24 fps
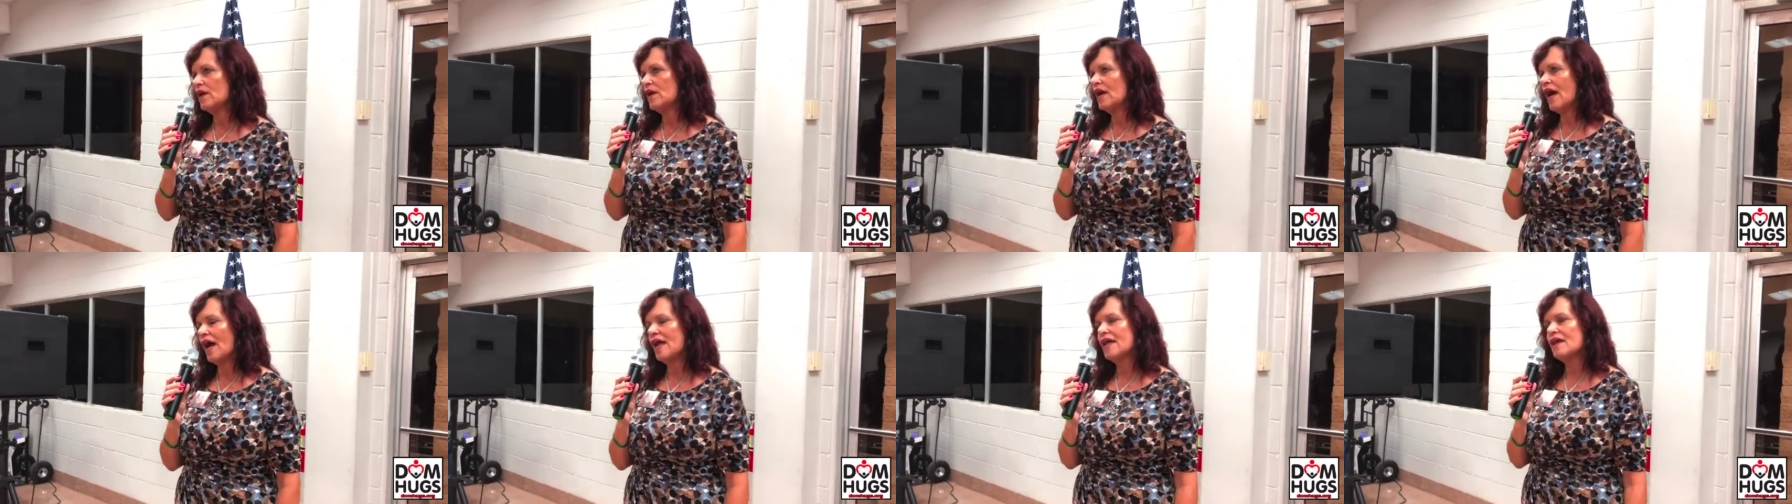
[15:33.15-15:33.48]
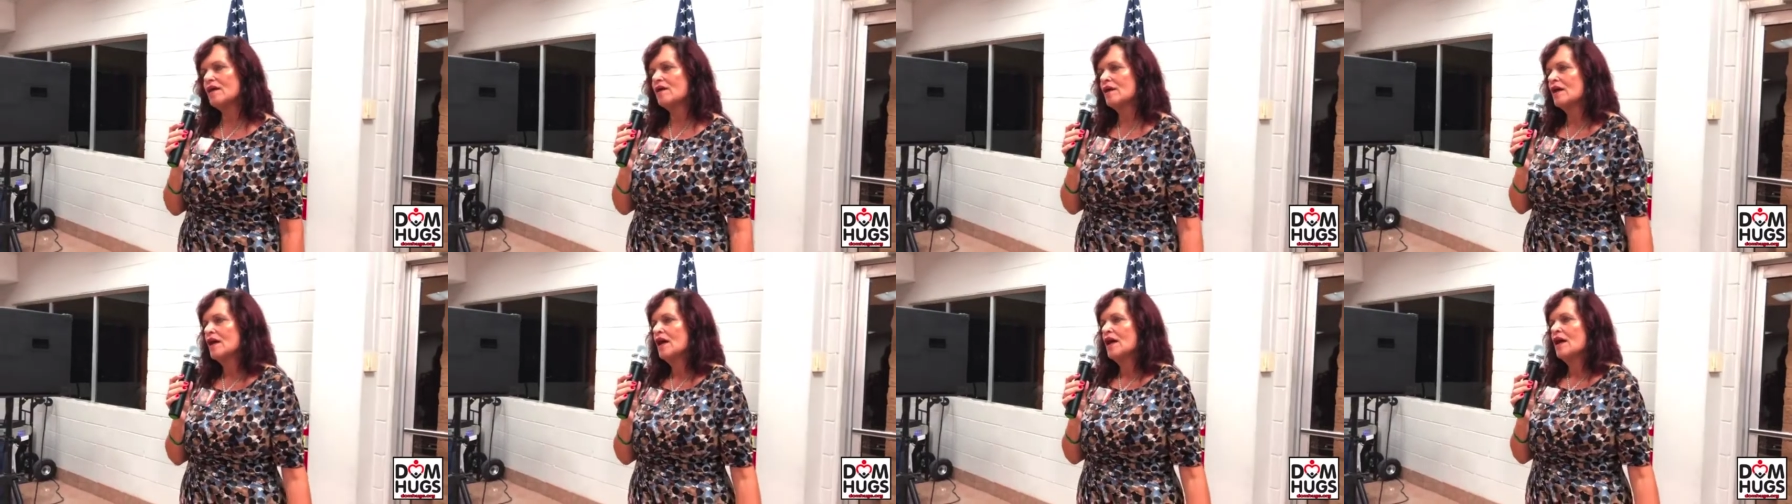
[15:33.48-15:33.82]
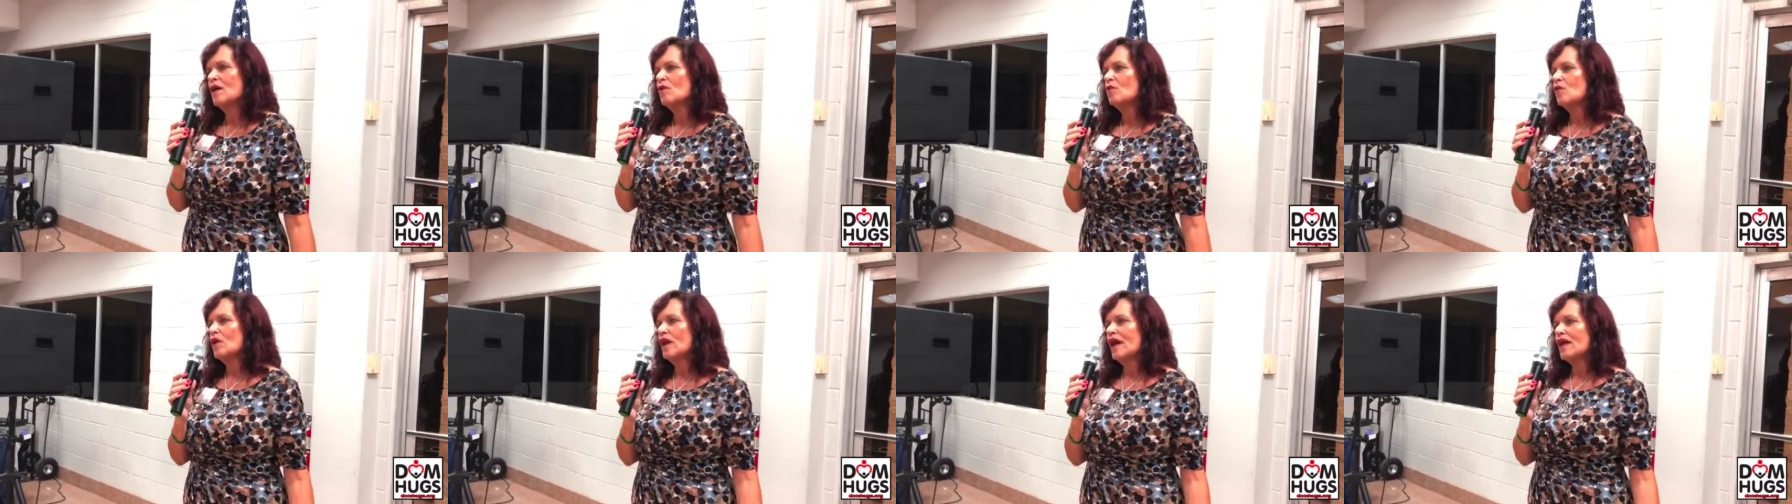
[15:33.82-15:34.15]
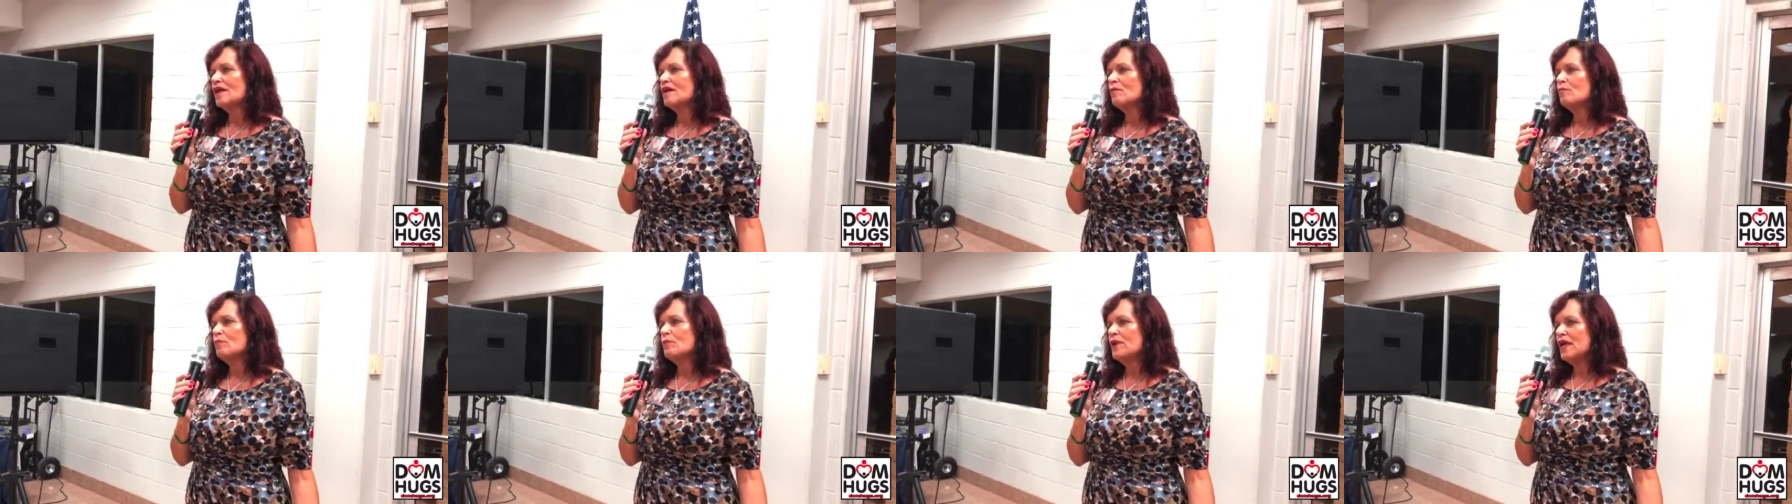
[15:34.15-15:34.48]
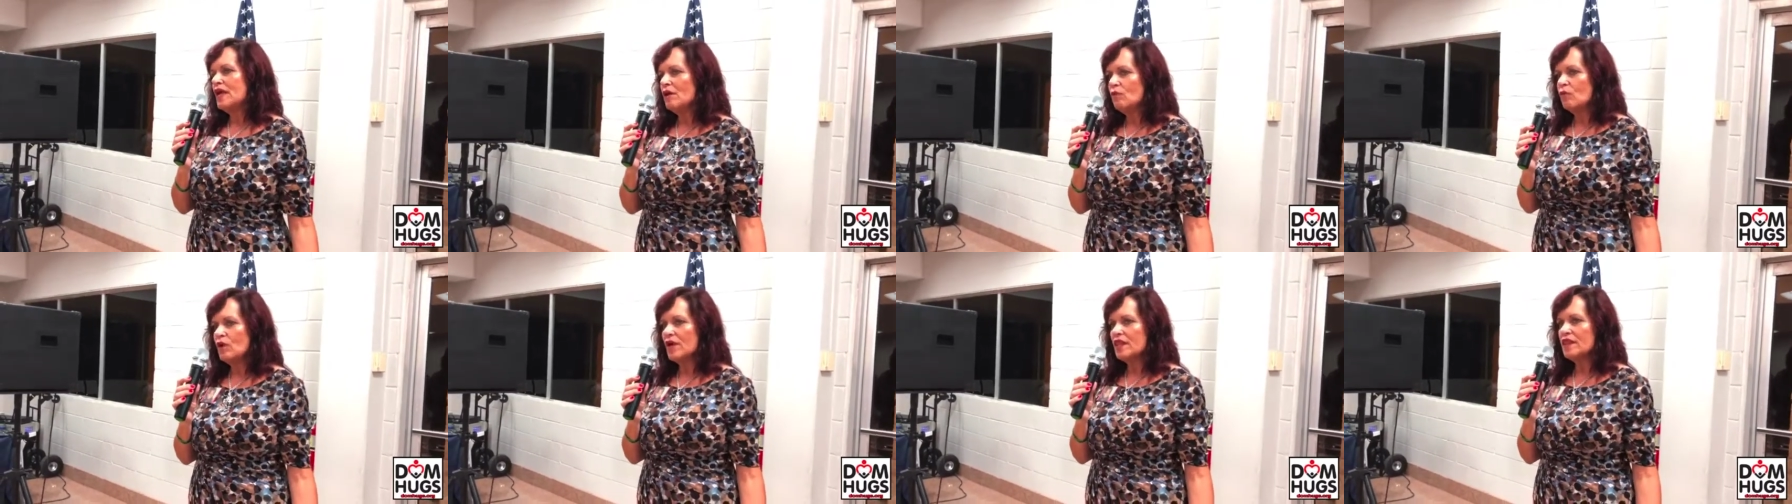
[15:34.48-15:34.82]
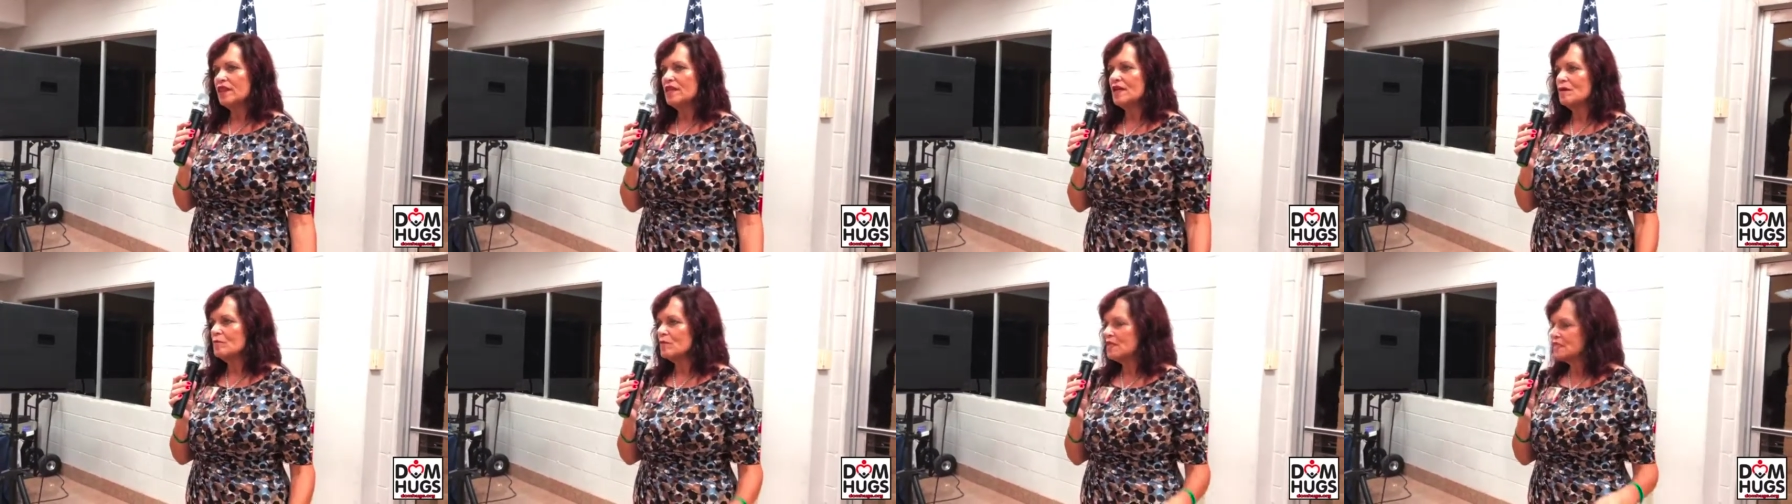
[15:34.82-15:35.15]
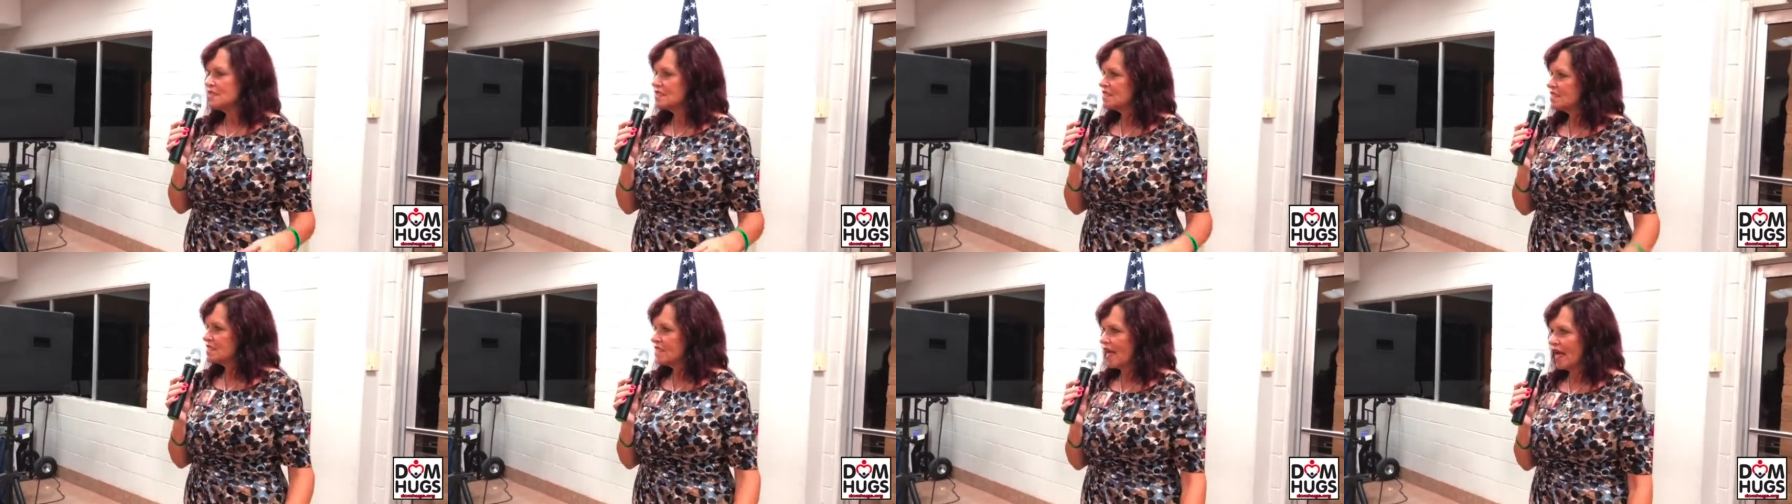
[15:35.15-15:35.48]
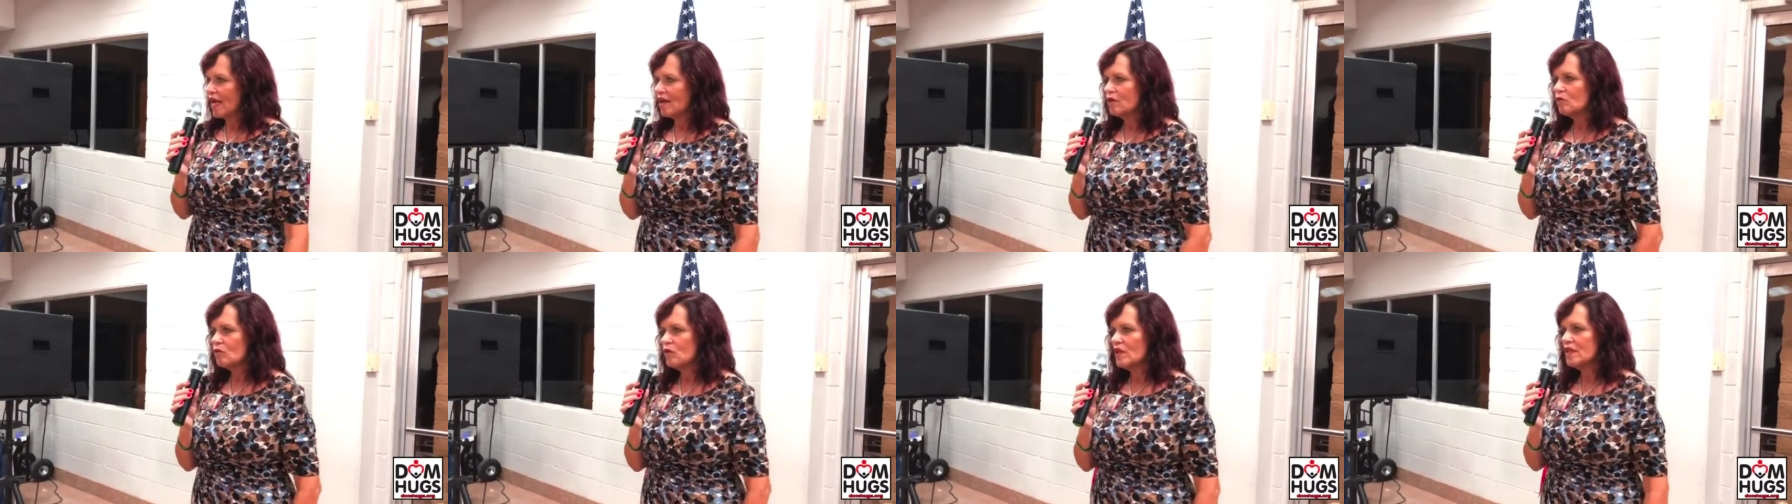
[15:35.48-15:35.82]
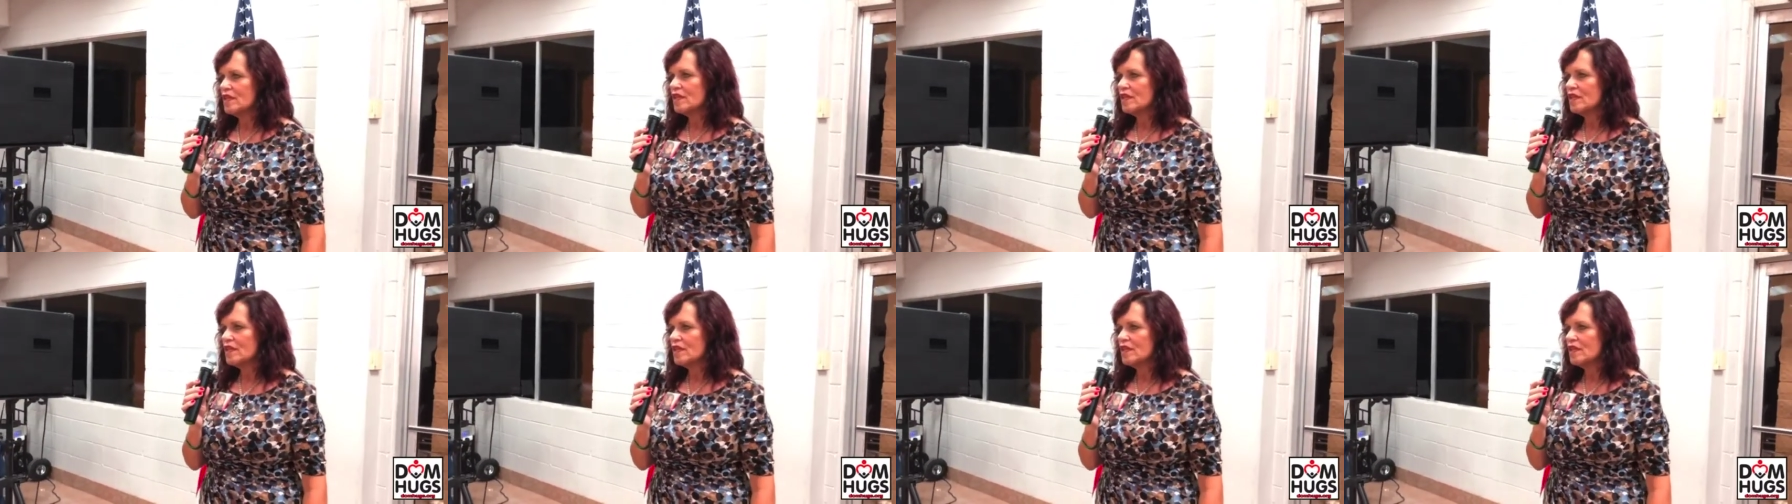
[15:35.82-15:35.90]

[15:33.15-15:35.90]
We gotta be with him and stand